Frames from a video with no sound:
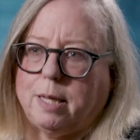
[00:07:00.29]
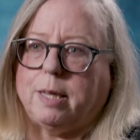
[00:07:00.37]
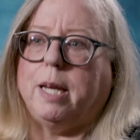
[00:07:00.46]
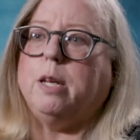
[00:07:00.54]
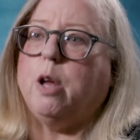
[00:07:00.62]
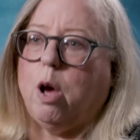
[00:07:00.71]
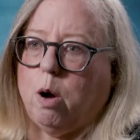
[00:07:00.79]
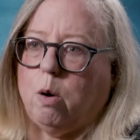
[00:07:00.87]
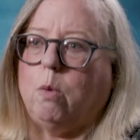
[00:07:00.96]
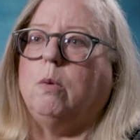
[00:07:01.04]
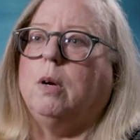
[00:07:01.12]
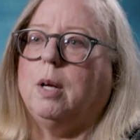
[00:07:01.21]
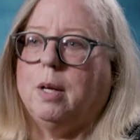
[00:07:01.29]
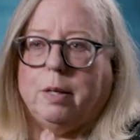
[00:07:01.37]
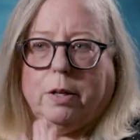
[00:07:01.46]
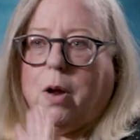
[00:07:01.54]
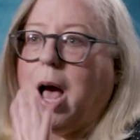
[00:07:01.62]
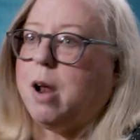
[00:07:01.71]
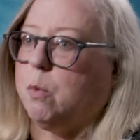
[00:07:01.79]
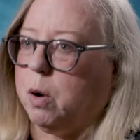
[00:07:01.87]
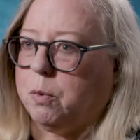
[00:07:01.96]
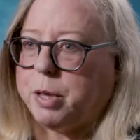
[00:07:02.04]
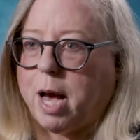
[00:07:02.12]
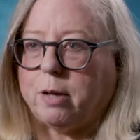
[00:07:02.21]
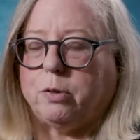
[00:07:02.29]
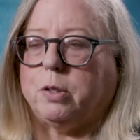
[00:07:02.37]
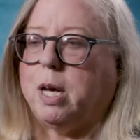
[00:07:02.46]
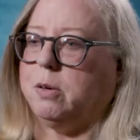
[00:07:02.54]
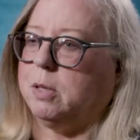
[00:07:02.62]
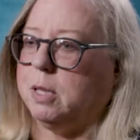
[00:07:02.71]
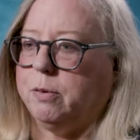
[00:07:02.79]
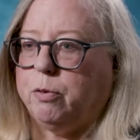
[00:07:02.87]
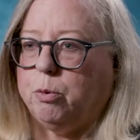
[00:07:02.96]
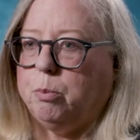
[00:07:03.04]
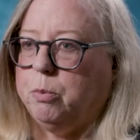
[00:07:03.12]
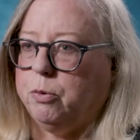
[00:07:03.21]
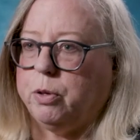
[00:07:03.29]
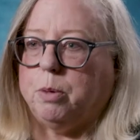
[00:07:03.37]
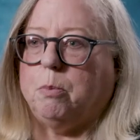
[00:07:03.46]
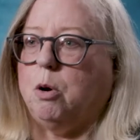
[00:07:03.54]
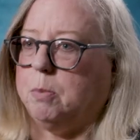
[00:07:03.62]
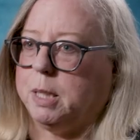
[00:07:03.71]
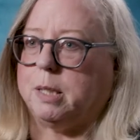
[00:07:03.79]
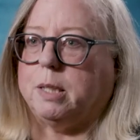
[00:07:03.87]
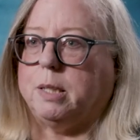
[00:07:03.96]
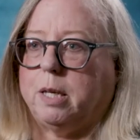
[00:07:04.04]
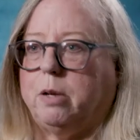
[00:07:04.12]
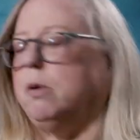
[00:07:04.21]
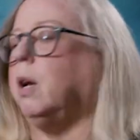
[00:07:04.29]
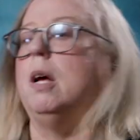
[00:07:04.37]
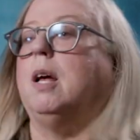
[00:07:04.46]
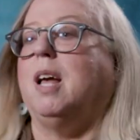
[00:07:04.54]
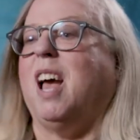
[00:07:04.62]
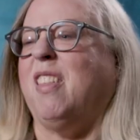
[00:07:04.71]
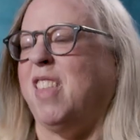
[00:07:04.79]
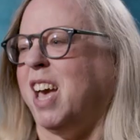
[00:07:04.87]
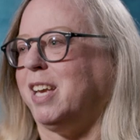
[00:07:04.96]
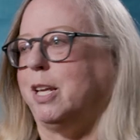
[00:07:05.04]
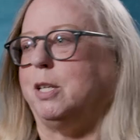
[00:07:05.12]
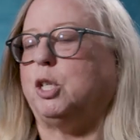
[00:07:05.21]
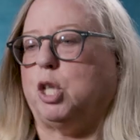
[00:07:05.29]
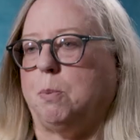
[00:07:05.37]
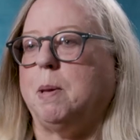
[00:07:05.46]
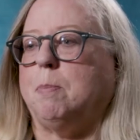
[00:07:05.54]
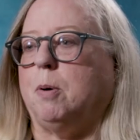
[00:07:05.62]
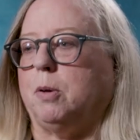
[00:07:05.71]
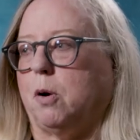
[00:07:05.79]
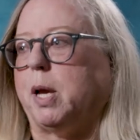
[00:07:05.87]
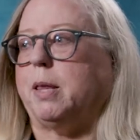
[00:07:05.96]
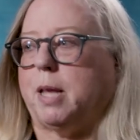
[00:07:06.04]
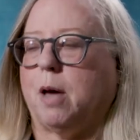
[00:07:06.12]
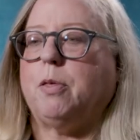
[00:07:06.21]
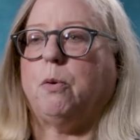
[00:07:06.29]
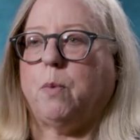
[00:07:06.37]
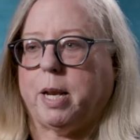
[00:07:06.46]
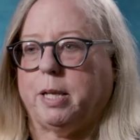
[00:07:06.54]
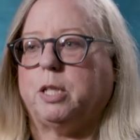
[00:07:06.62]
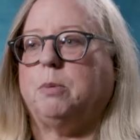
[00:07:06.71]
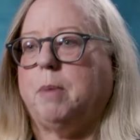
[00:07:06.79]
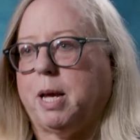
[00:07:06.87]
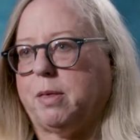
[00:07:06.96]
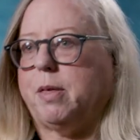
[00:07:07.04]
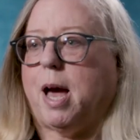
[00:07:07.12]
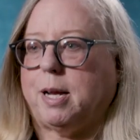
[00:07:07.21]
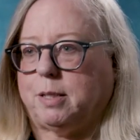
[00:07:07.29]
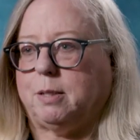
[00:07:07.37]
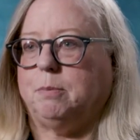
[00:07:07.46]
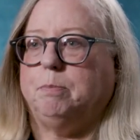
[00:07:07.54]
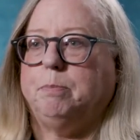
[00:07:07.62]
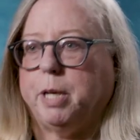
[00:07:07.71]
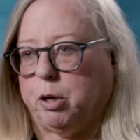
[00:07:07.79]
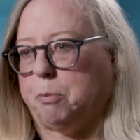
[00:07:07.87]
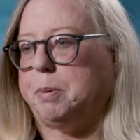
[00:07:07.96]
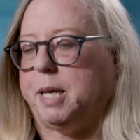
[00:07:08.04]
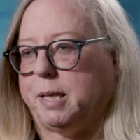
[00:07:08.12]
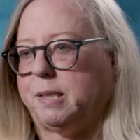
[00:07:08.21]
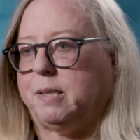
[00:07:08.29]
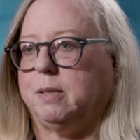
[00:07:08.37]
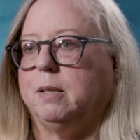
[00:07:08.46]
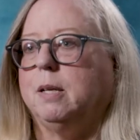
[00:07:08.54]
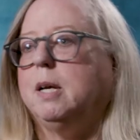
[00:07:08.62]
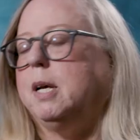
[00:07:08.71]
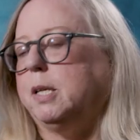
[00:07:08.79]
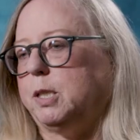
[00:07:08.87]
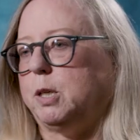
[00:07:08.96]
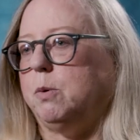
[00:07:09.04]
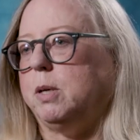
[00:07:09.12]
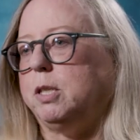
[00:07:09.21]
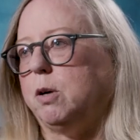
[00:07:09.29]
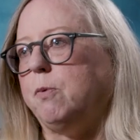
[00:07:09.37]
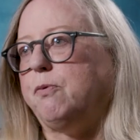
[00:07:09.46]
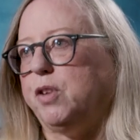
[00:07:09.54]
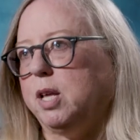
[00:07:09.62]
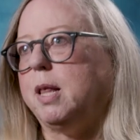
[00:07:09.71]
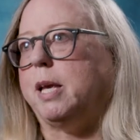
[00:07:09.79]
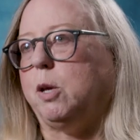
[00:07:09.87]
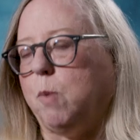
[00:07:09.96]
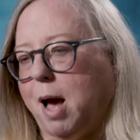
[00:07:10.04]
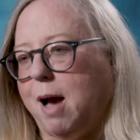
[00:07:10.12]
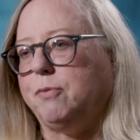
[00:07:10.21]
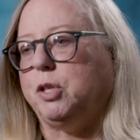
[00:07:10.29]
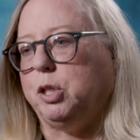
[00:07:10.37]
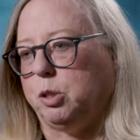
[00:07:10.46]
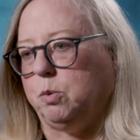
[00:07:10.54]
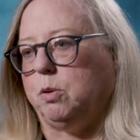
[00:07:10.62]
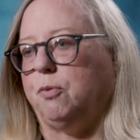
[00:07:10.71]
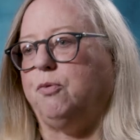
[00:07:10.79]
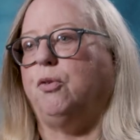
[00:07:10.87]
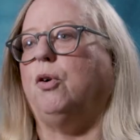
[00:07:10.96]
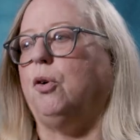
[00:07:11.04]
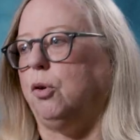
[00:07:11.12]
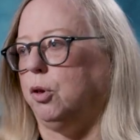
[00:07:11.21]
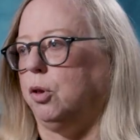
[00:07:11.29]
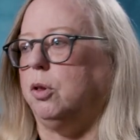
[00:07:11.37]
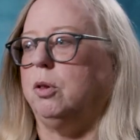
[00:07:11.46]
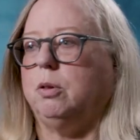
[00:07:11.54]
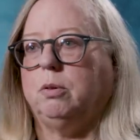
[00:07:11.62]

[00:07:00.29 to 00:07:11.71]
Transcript: that they know, you know, how to work with actors, how to deliver moving moments, etc. And that can show people, okay, now they're ready to make that bigger piece. So don't feel like you have to do the full